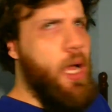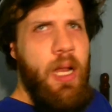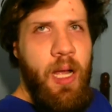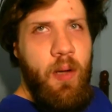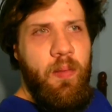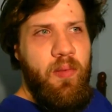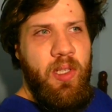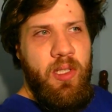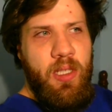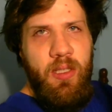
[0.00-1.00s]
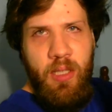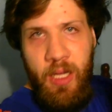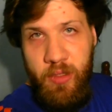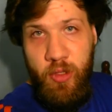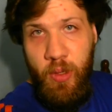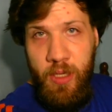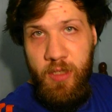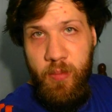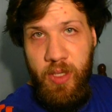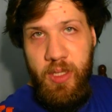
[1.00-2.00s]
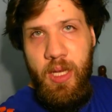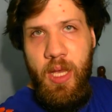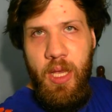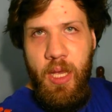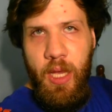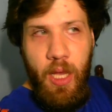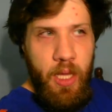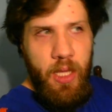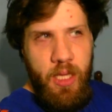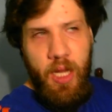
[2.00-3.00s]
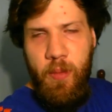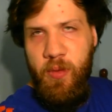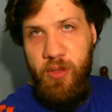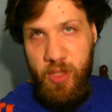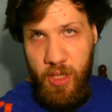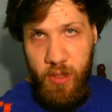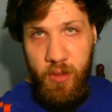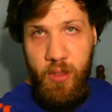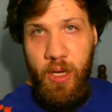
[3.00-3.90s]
Now, this does not transmit any type of signal.